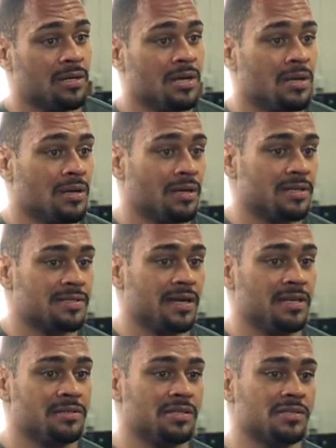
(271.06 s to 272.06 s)
But like I
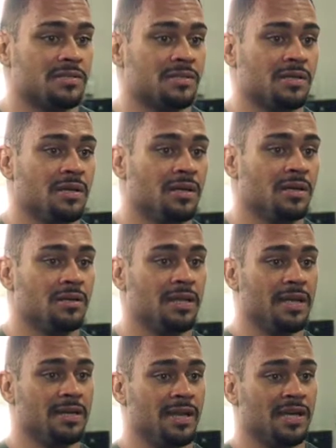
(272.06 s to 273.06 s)
said, just
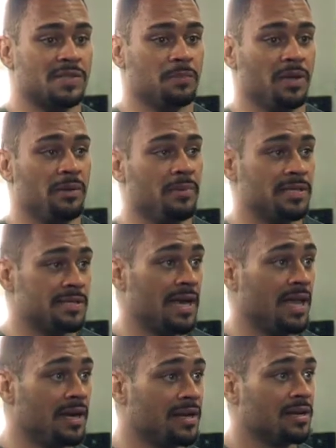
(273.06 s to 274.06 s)
that next play
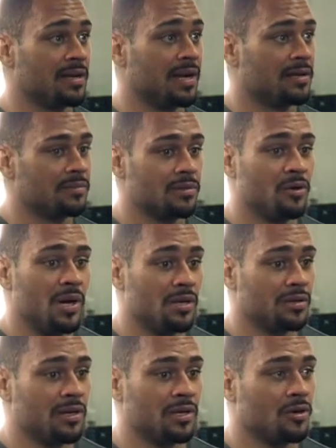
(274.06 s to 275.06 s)
mentality, like go
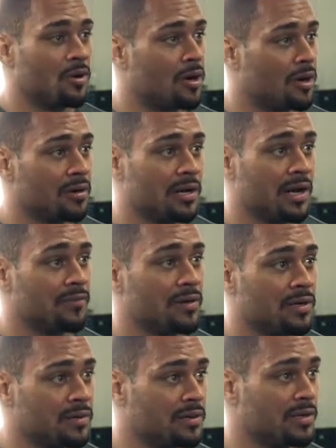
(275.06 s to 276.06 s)
out there and go hard
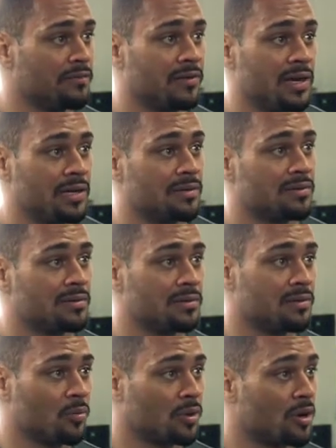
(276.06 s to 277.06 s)
every event,
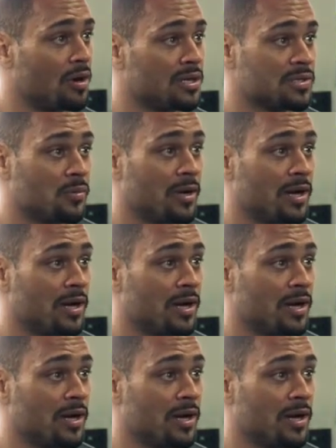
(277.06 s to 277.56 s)
regardless of